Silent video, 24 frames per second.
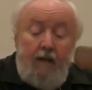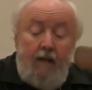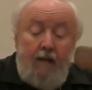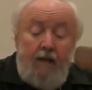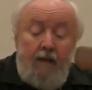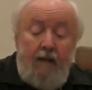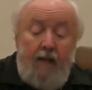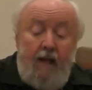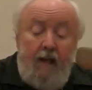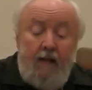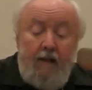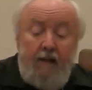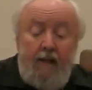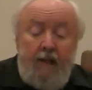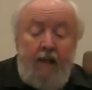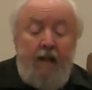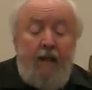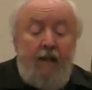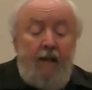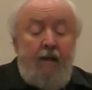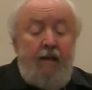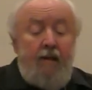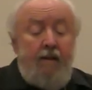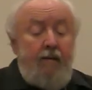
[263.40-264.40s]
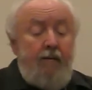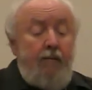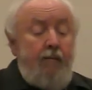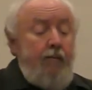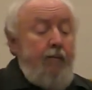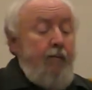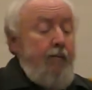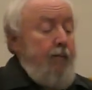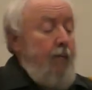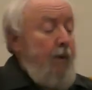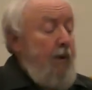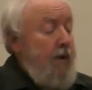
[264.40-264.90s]
Now, the
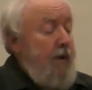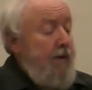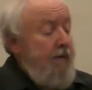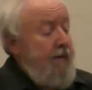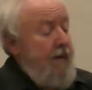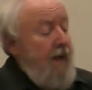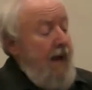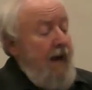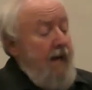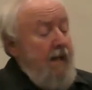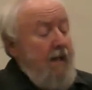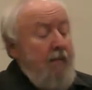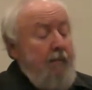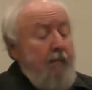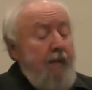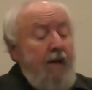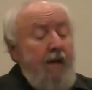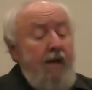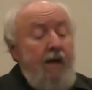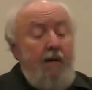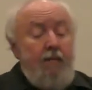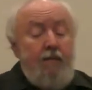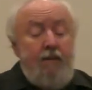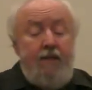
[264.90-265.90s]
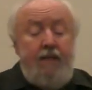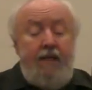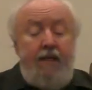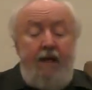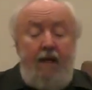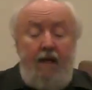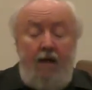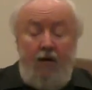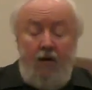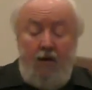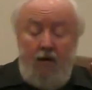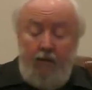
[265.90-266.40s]
book of Daniel becomes
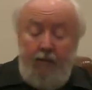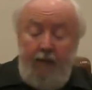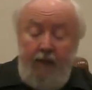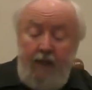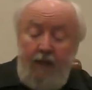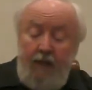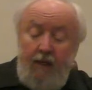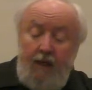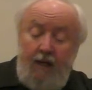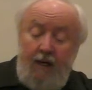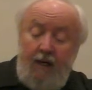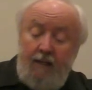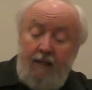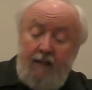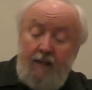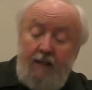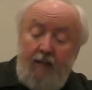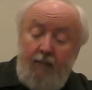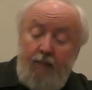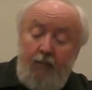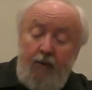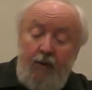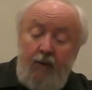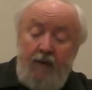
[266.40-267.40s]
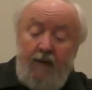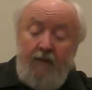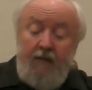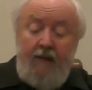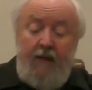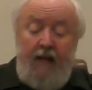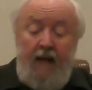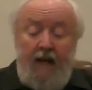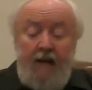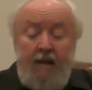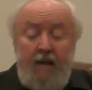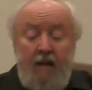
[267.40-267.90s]
key here because the book of
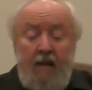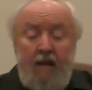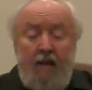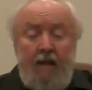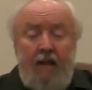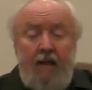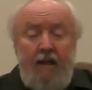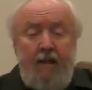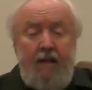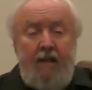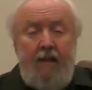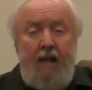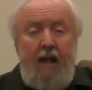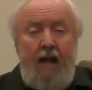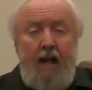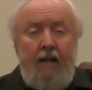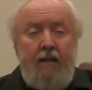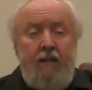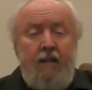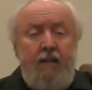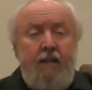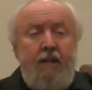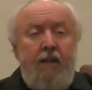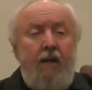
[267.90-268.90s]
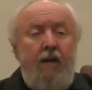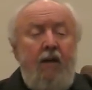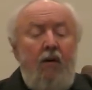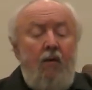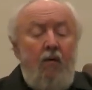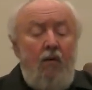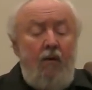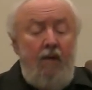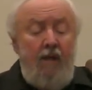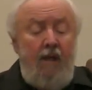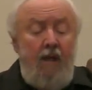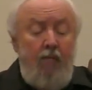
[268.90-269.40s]
Daniel contains the
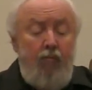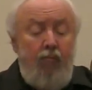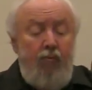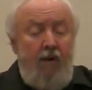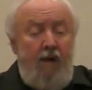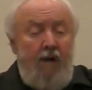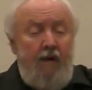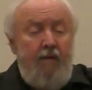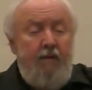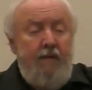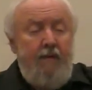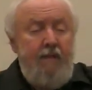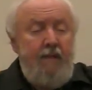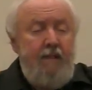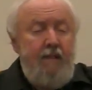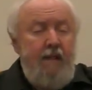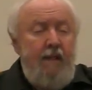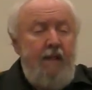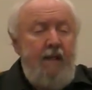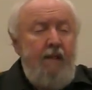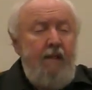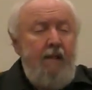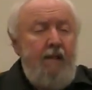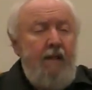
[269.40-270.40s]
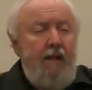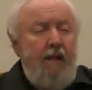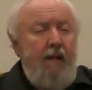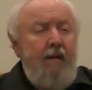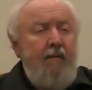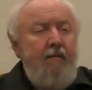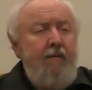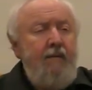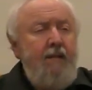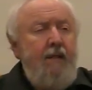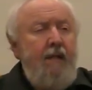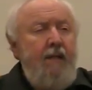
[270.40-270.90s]
only prophecy that
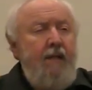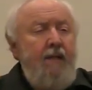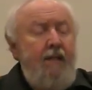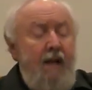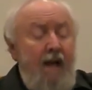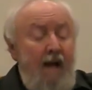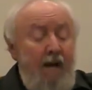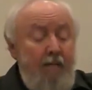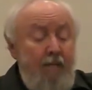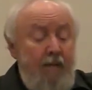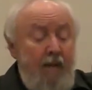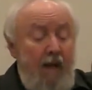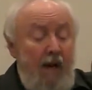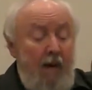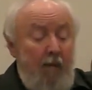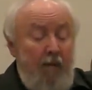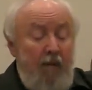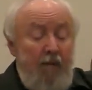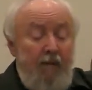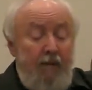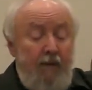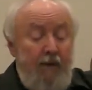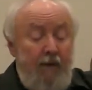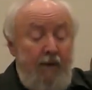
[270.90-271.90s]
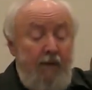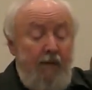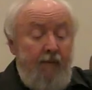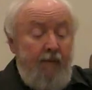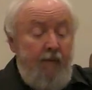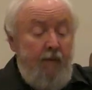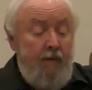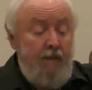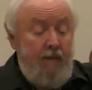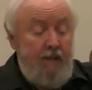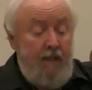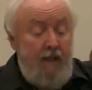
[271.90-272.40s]
gives a timetable for the
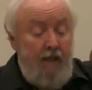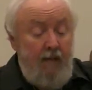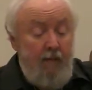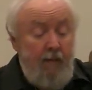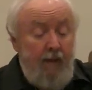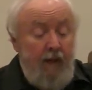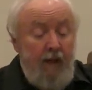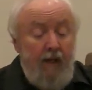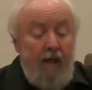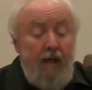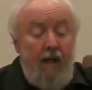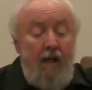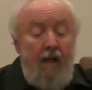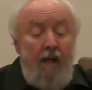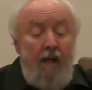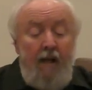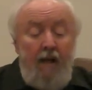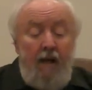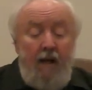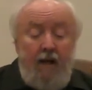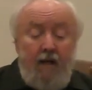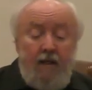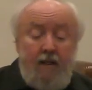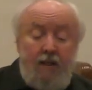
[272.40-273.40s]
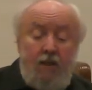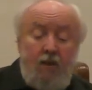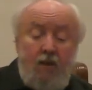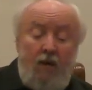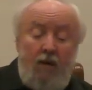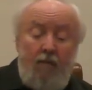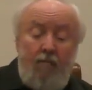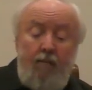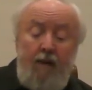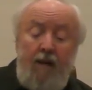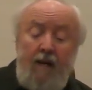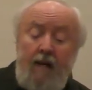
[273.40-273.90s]
first coming. And
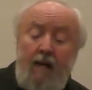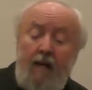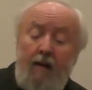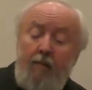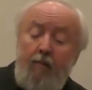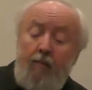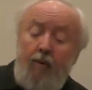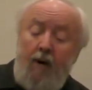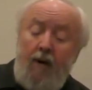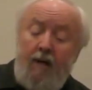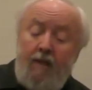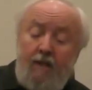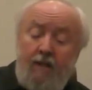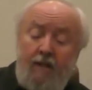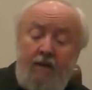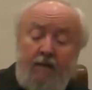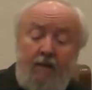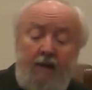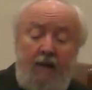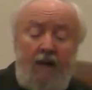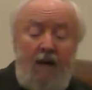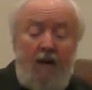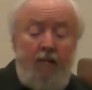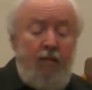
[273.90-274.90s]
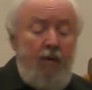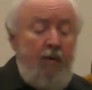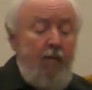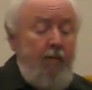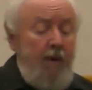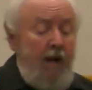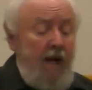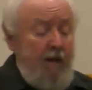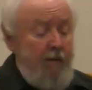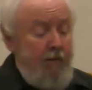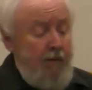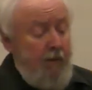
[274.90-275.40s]
so many parts of the Hebrew
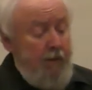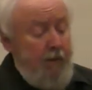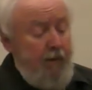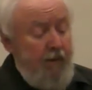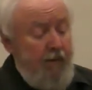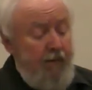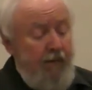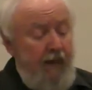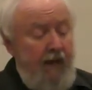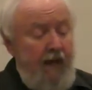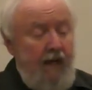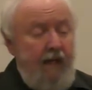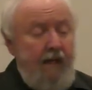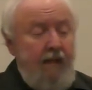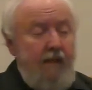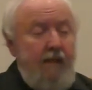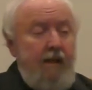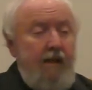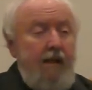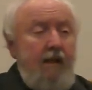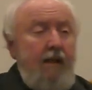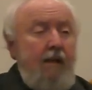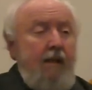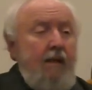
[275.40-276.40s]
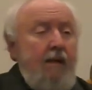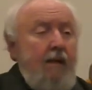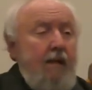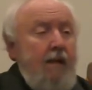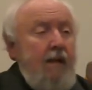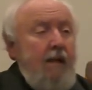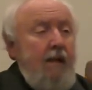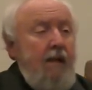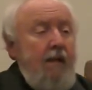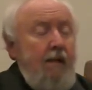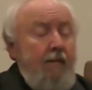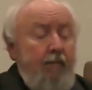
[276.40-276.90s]
Bible provide
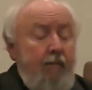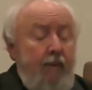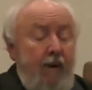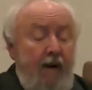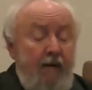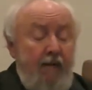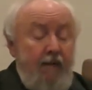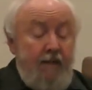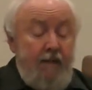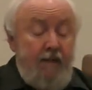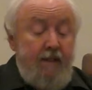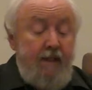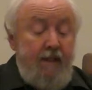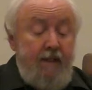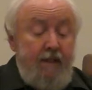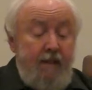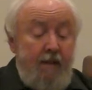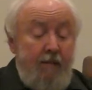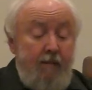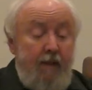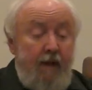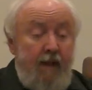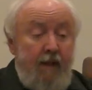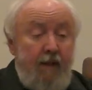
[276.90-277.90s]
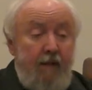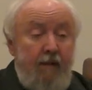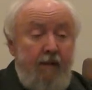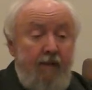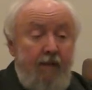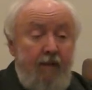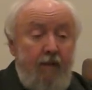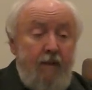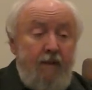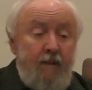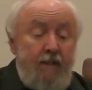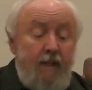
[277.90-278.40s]
the prophecies about the
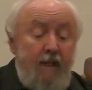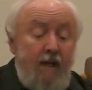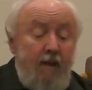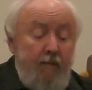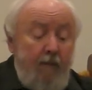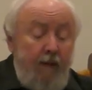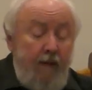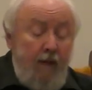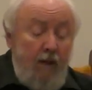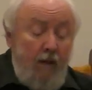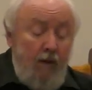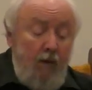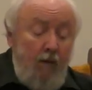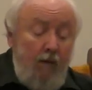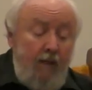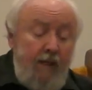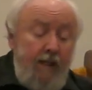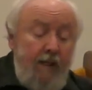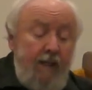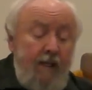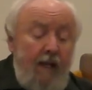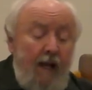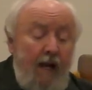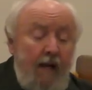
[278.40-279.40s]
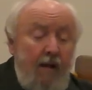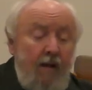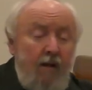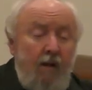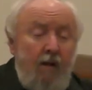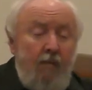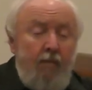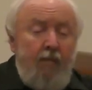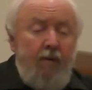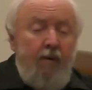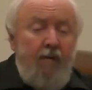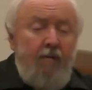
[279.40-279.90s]
first coming. Only
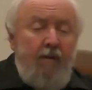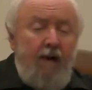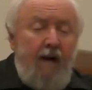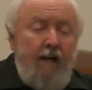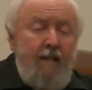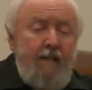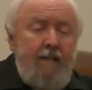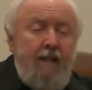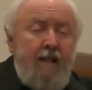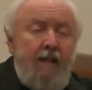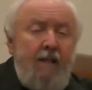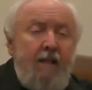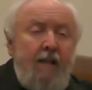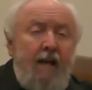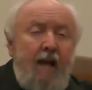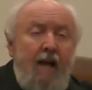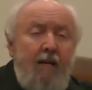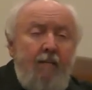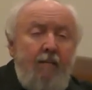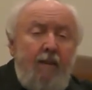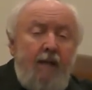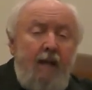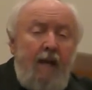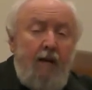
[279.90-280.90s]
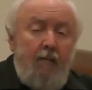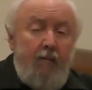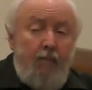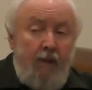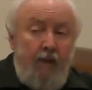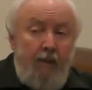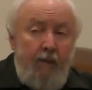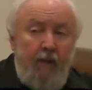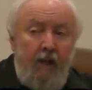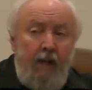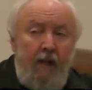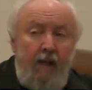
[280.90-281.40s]
Daniel provides a
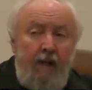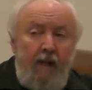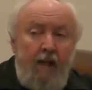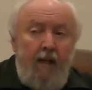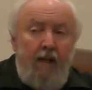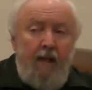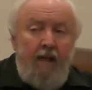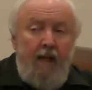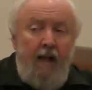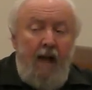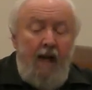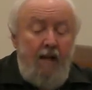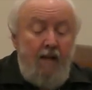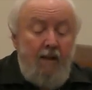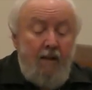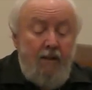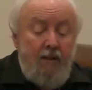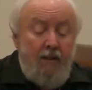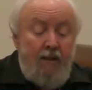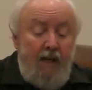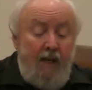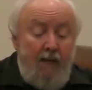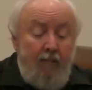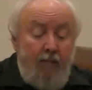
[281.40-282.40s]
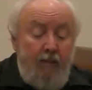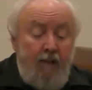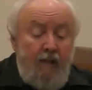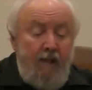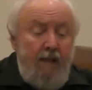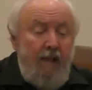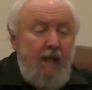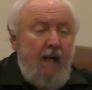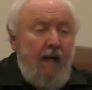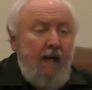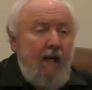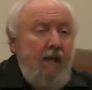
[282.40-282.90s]
timetable in Daniel chapter
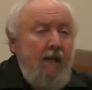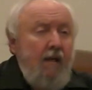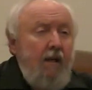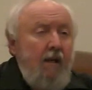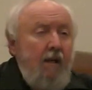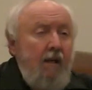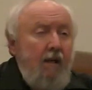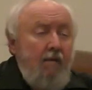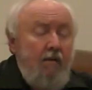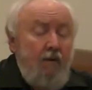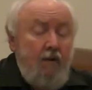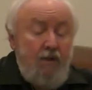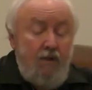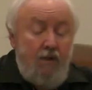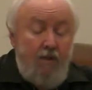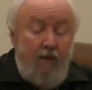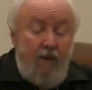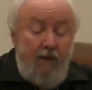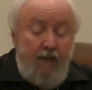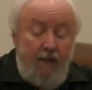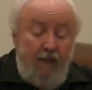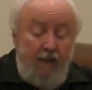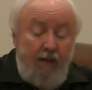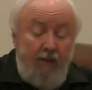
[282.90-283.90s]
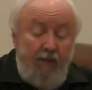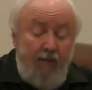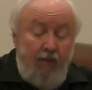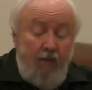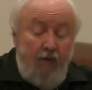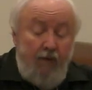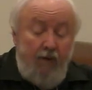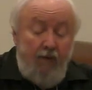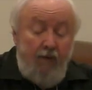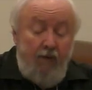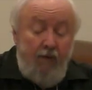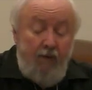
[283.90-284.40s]
9, verse
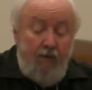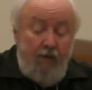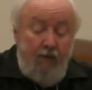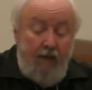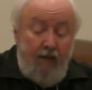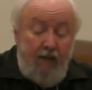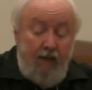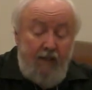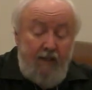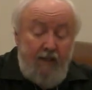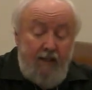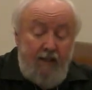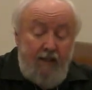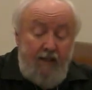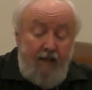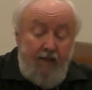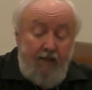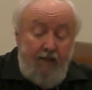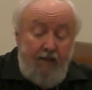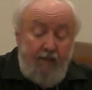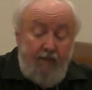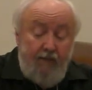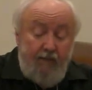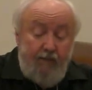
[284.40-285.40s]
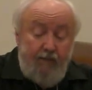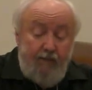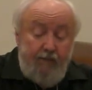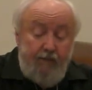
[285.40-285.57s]
24 through 27.